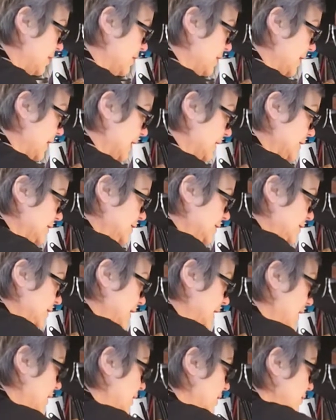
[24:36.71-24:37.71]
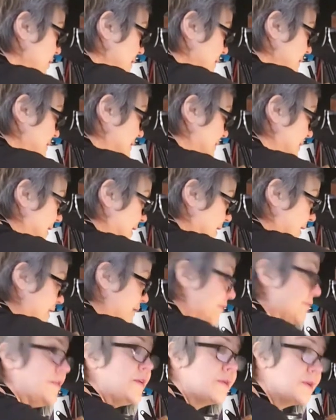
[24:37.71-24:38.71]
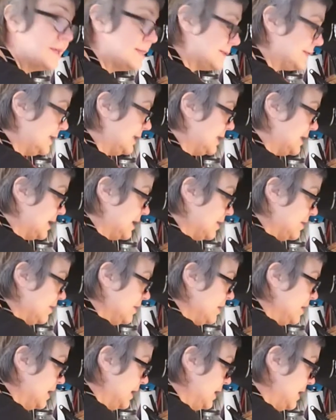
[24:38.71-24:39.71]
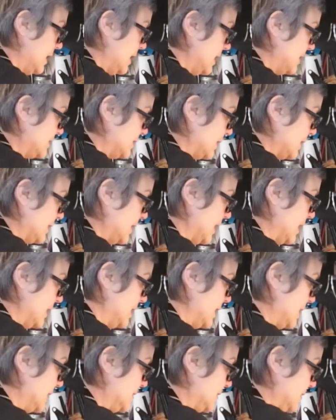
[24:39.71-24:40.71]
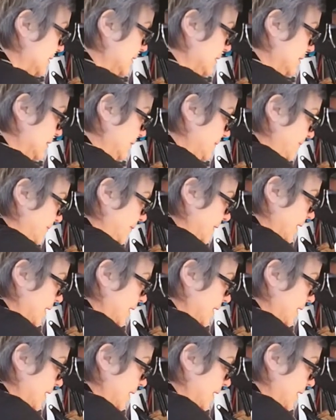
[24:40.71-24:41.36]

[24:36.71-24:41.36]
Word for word: Okay, so now you can see, if you can see there, it's got that nice little